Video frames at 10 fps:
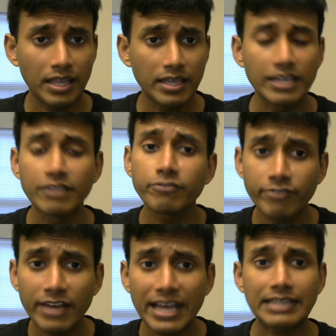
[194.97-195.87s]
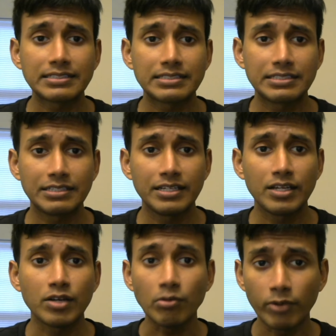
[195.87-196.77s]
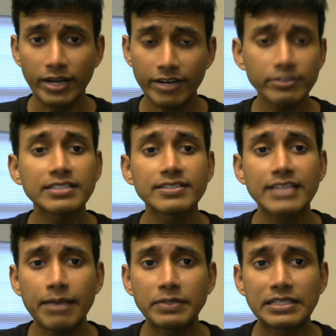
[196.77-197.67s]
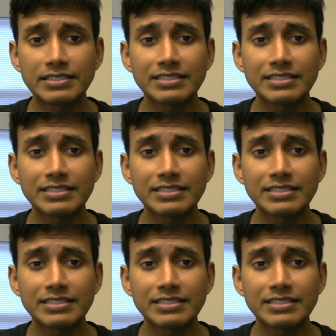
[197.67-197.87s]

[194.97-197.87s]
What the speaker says: In fact, whenever this happens,